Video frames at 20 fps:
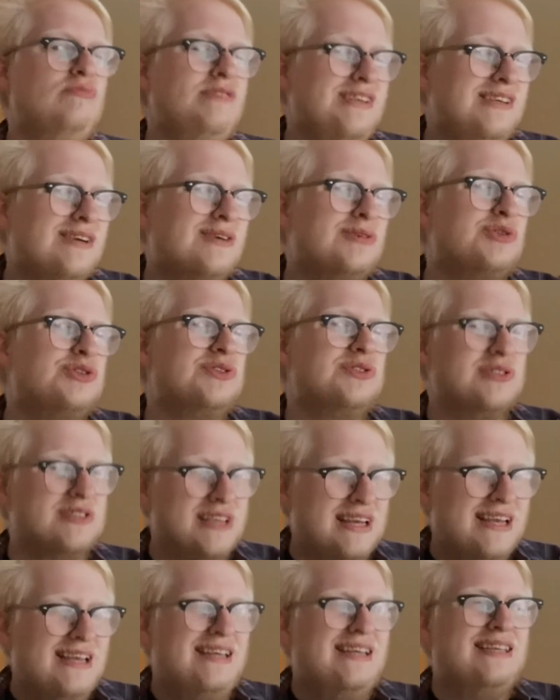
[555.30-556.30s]
you know, just
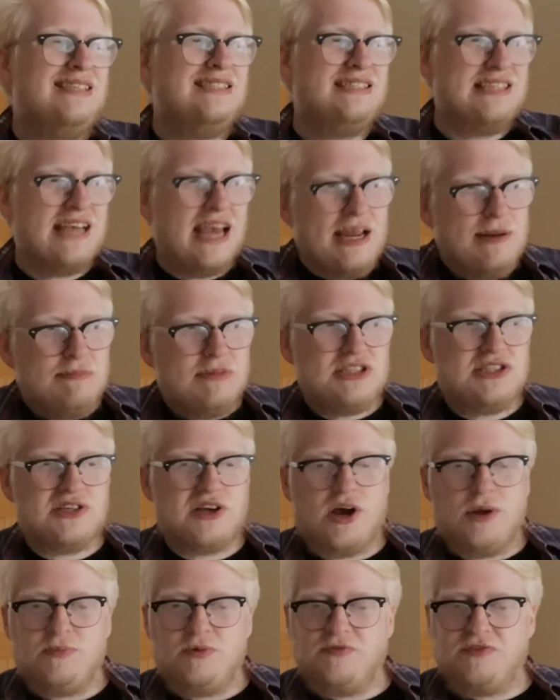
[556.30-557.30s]
take my
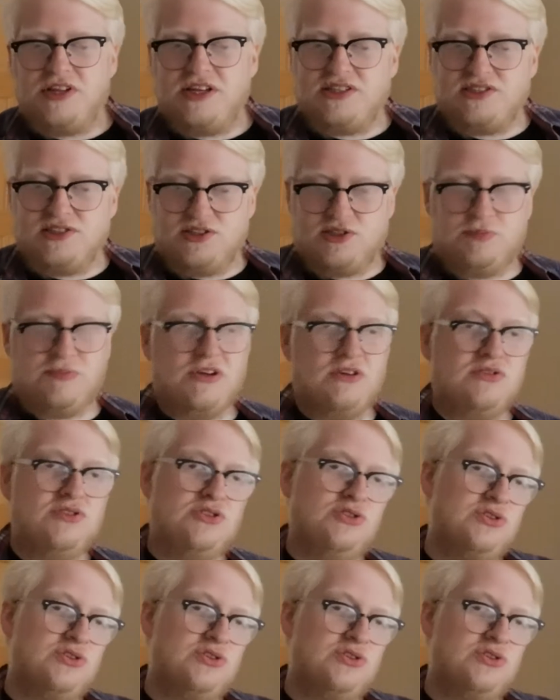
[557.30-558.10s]
time with this as opposed to